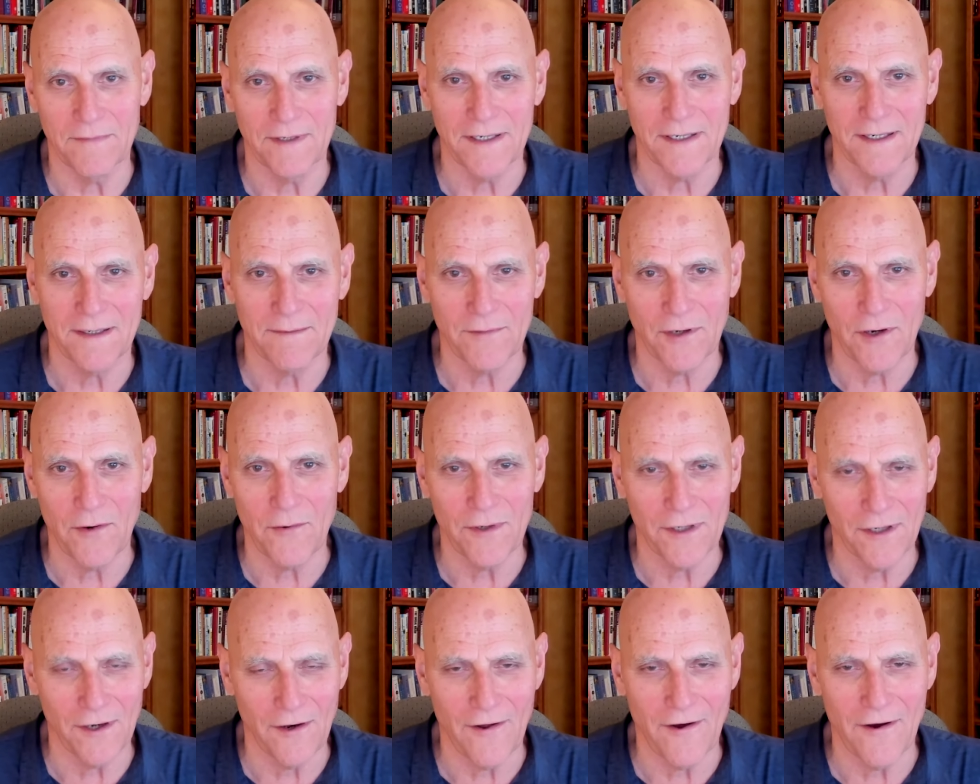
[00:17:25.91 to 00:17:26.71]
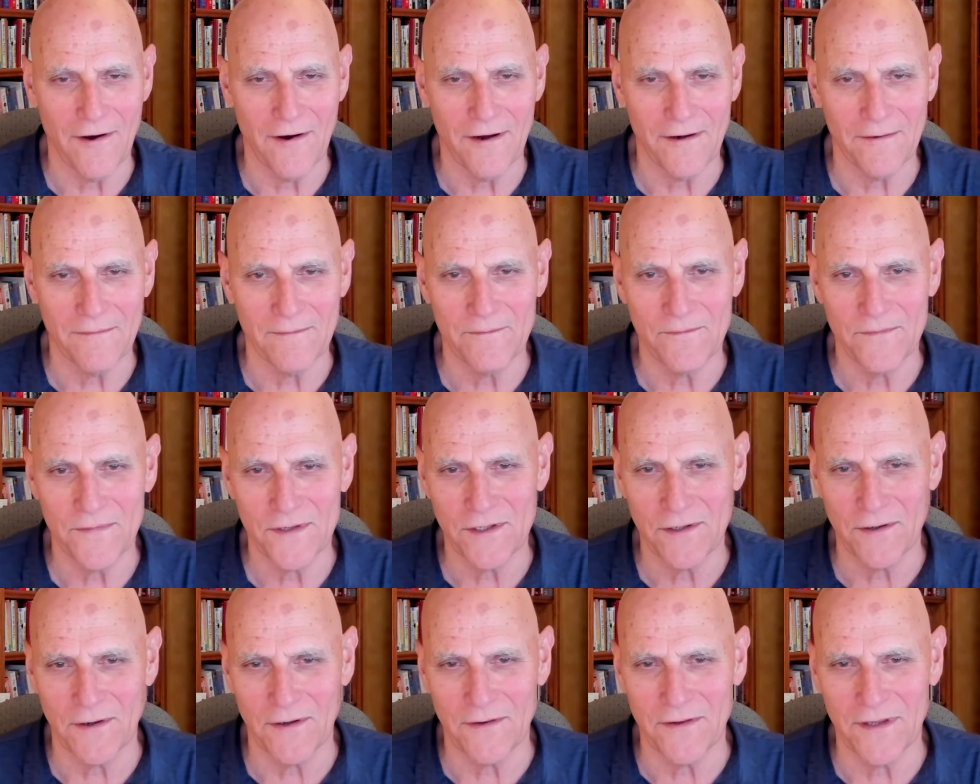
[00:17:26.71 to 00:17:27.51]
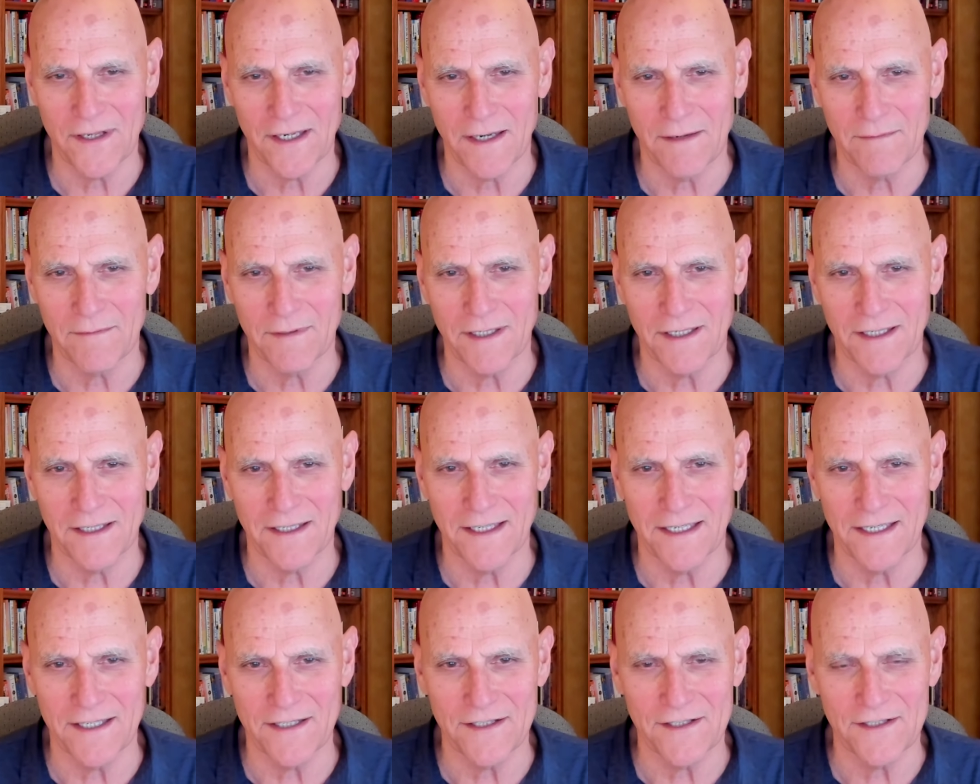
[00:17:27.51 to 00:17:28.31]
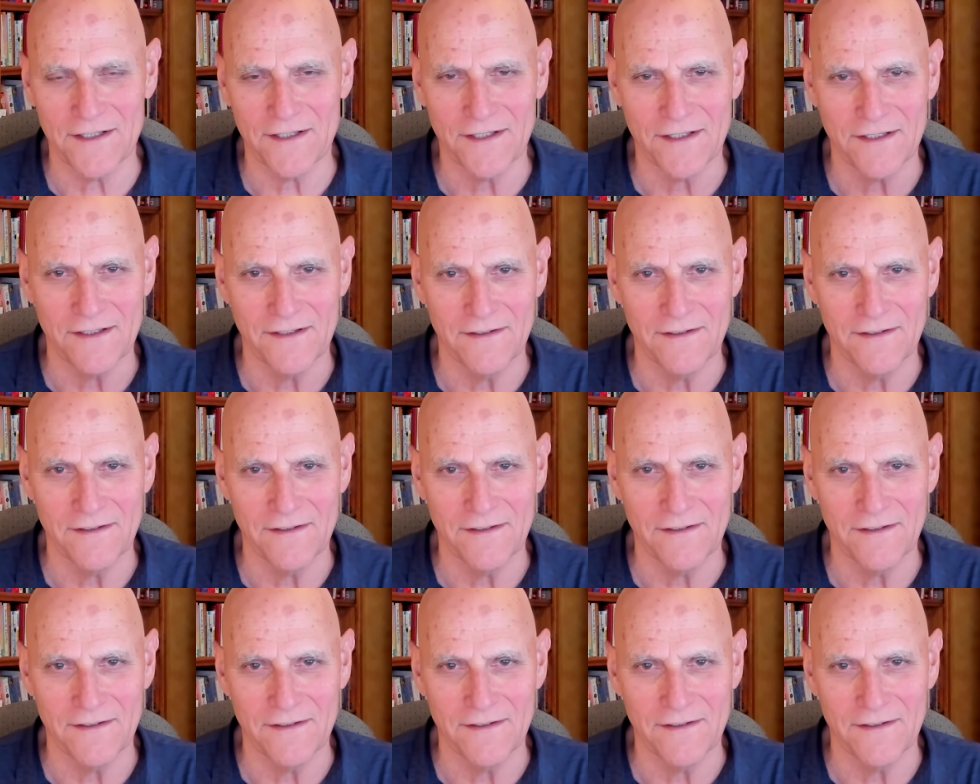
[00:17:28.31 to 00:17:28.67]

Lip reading: but I'm going long, so I think I'm going to let it